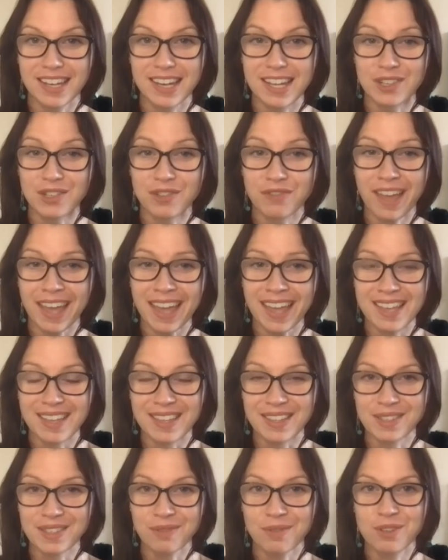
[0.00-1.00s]
in each
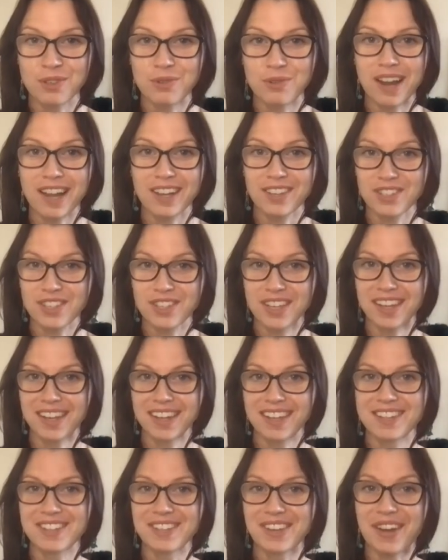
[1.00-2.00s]
phase, which we're actually going
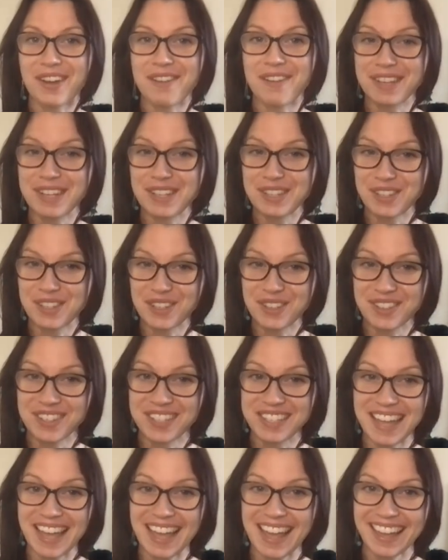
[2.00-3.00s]
to dive into
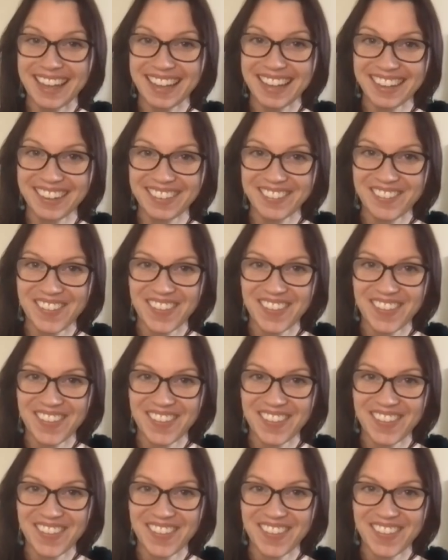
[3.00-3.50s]
today,